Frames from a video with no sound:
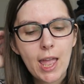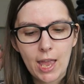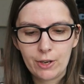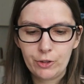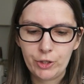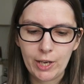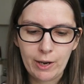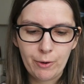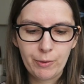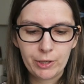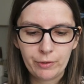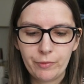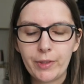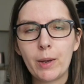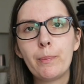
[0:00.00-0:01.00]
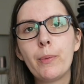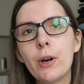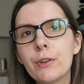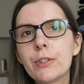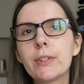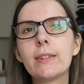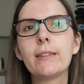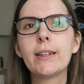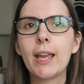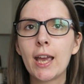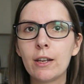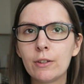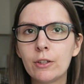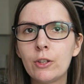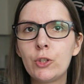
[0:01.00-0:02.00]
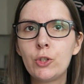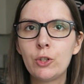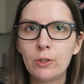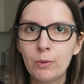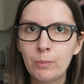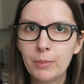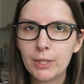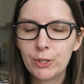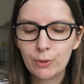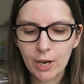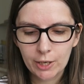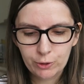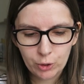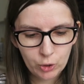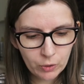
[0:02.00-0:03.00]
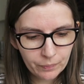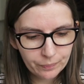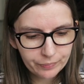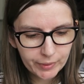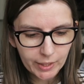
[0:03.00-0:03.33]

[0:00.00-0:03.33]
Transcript: and share one of their posts. Again, shouldn't be too hard to do.